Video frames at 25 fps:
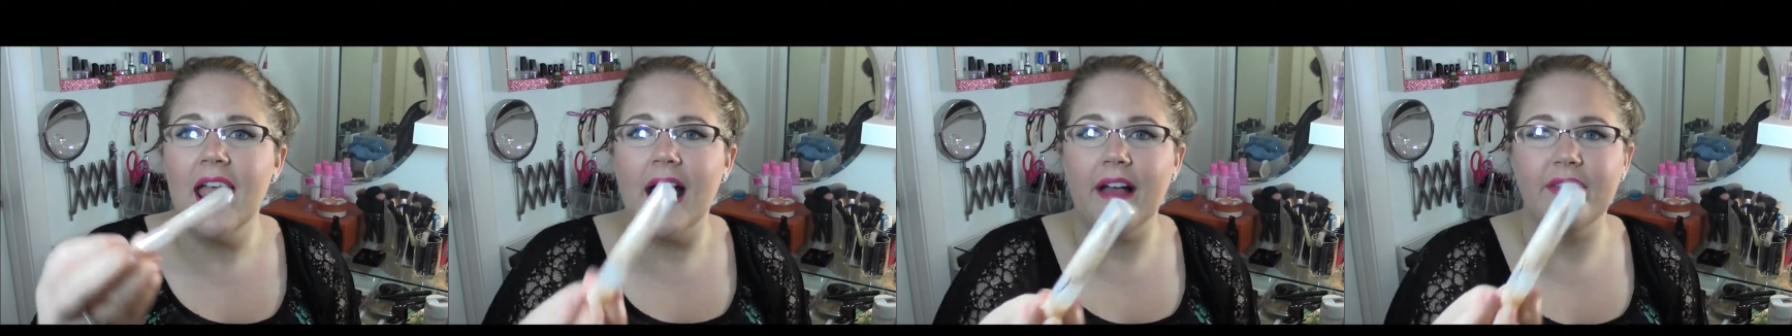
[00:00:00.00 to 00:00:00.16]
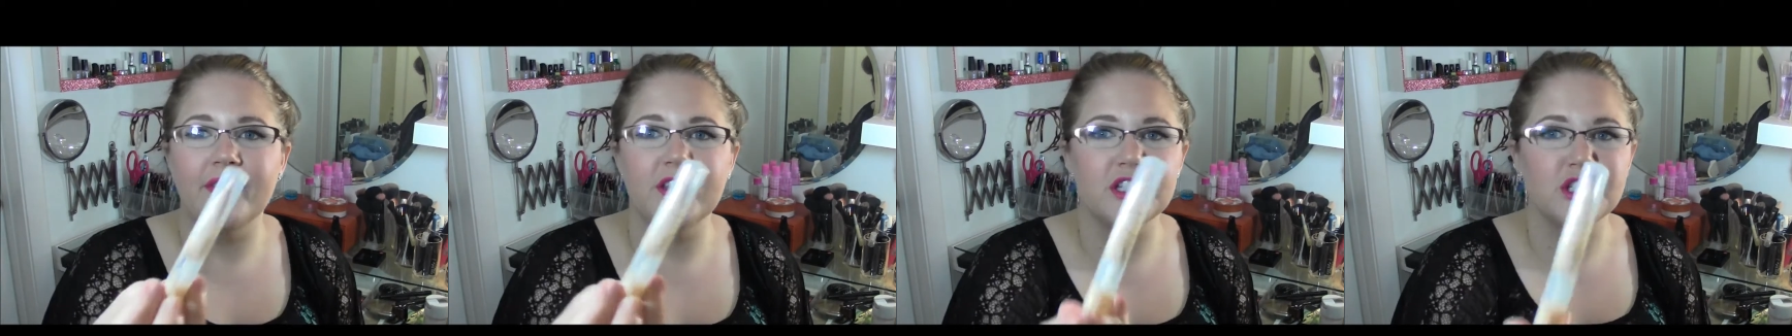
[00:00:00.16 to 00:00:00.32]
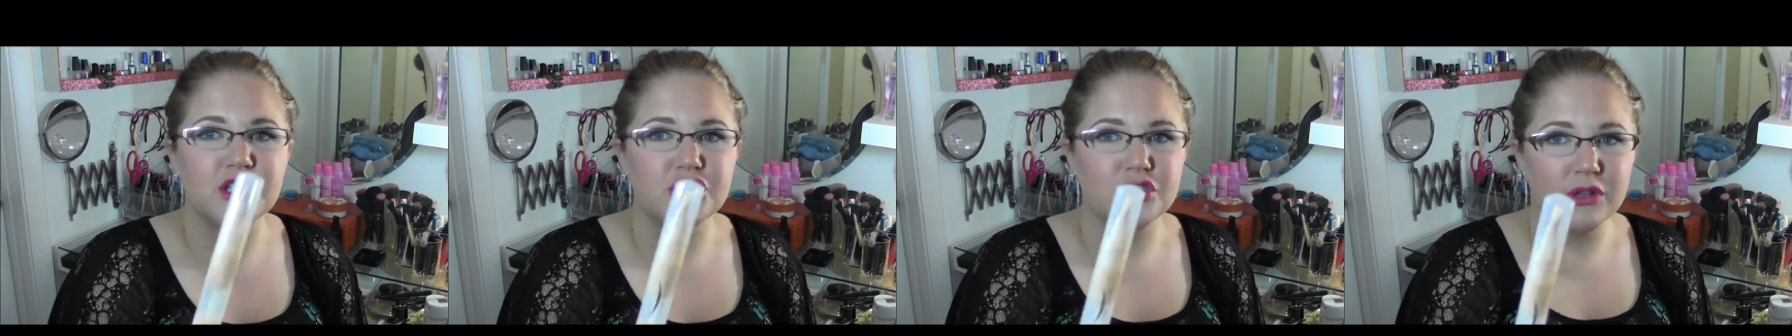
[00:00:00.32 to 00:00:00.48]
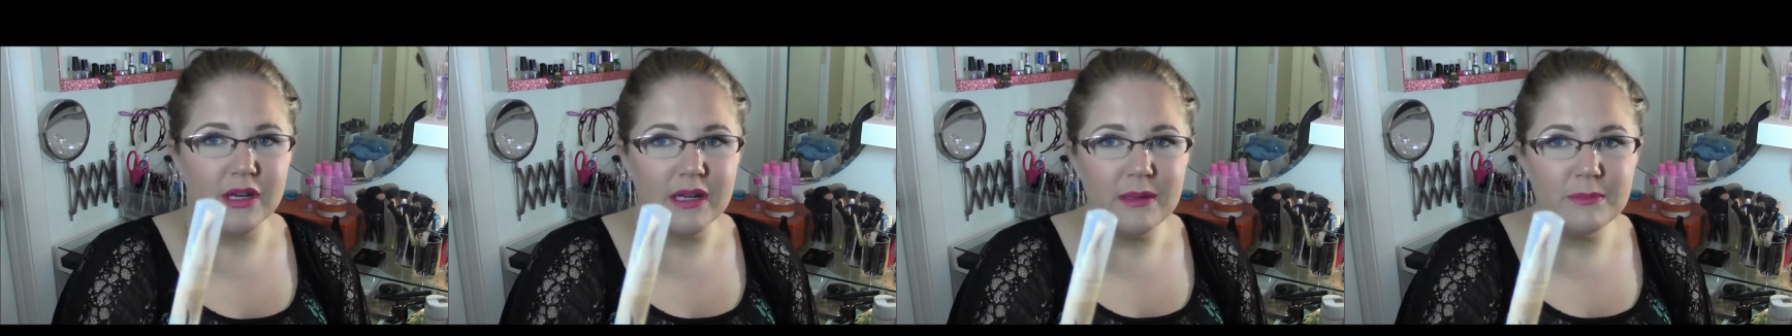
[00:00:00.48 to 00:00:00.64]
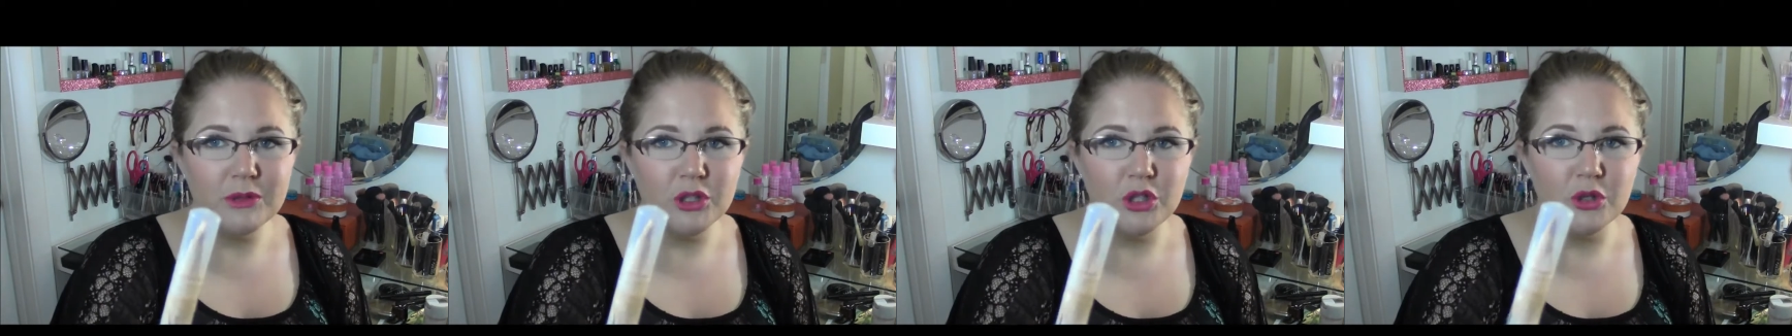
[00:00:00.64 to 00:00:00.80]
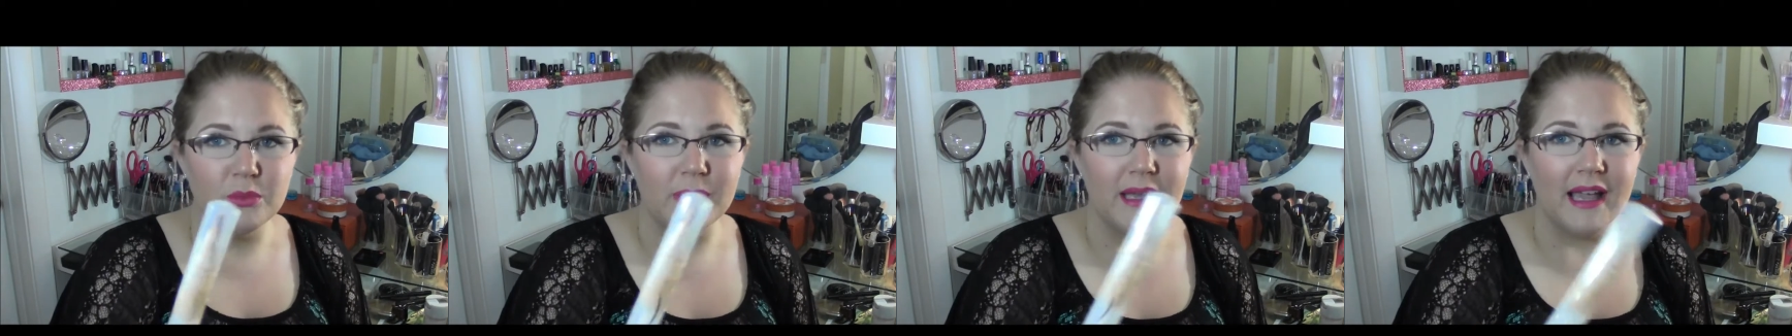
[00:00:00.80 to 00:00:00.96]
and this Dream
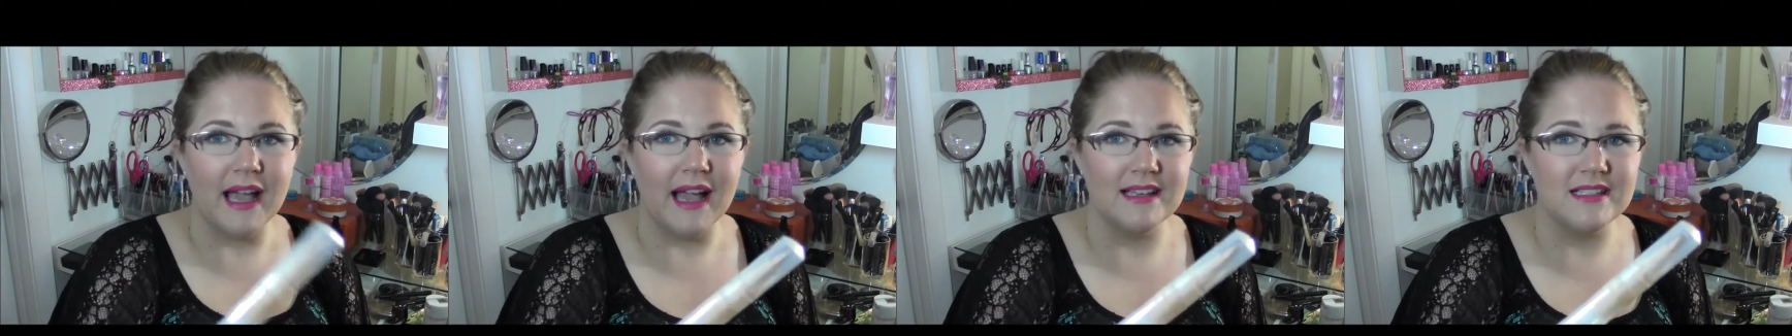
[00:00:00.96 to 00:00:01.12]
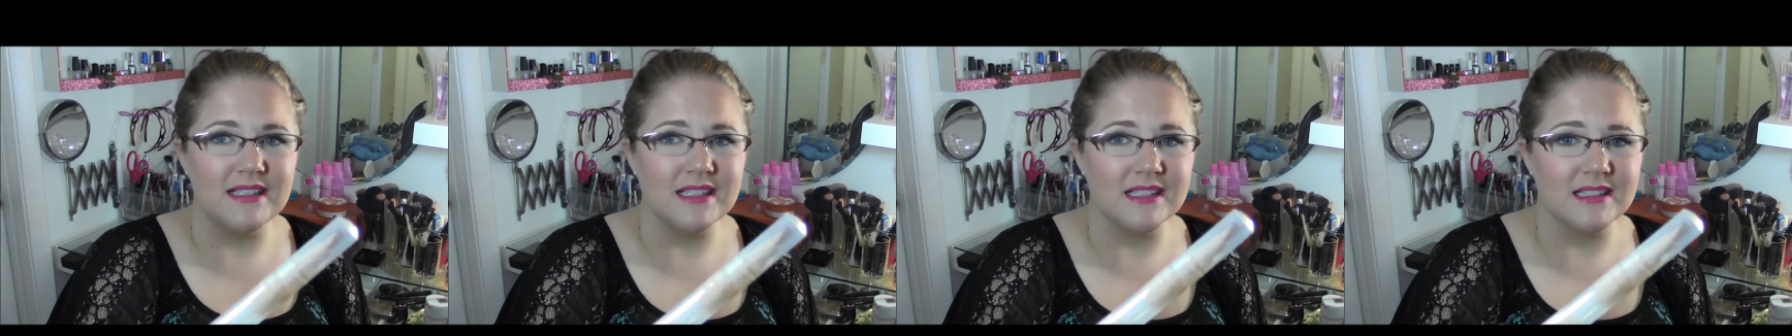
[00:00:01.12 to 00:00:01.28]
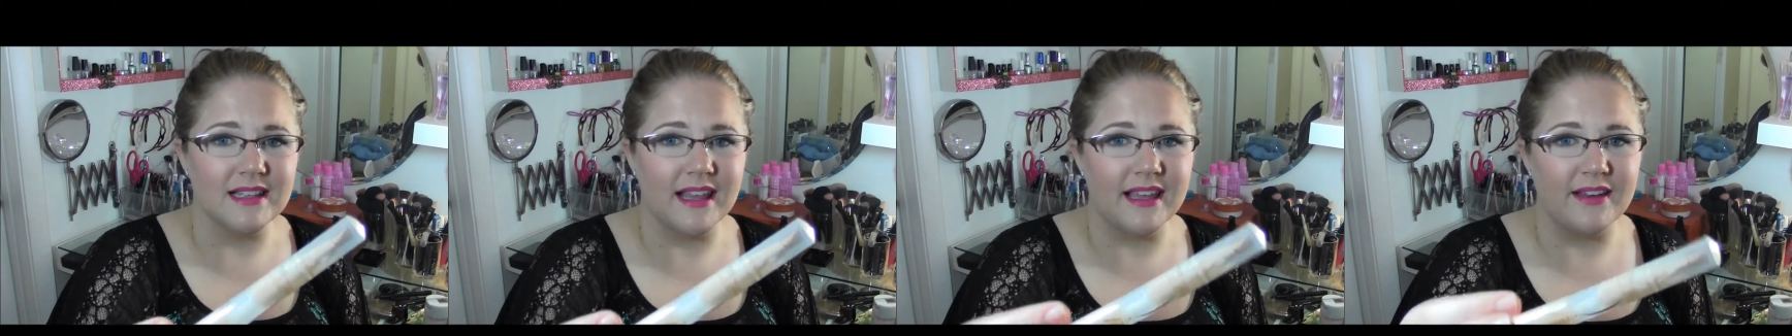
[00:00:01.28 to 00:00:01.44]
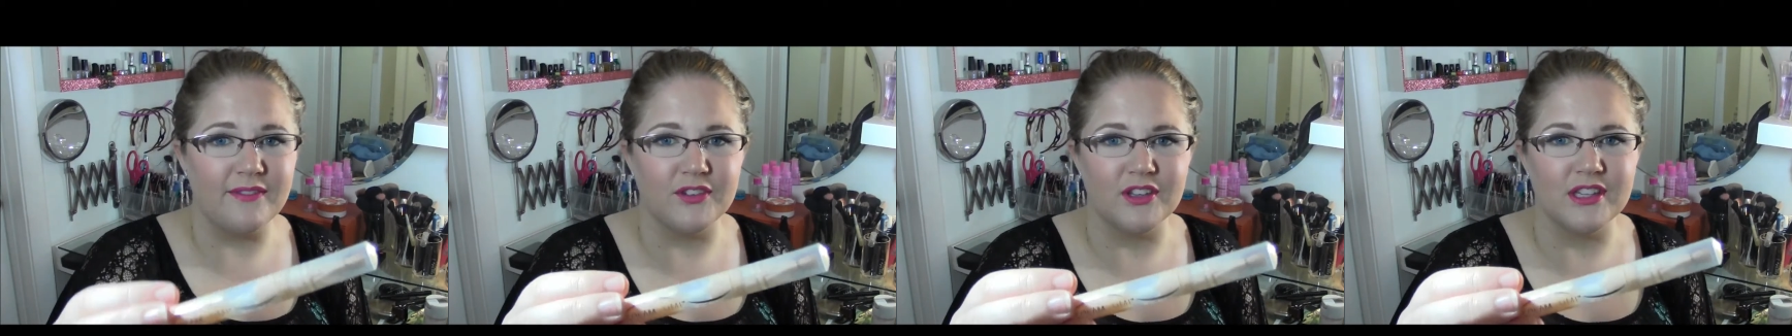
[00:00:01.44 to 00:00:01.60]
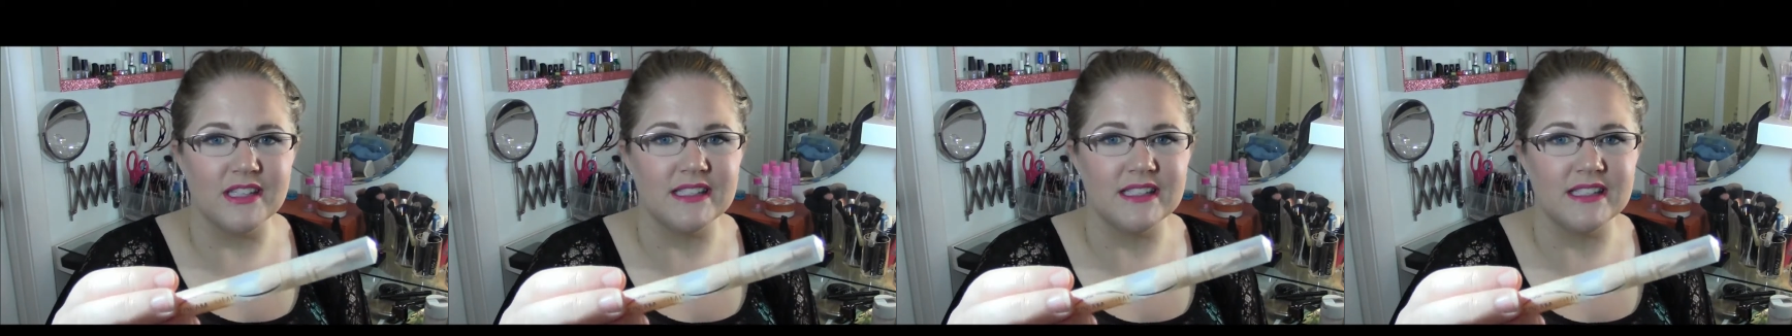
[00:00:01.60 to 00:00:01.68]
Lumi I just like for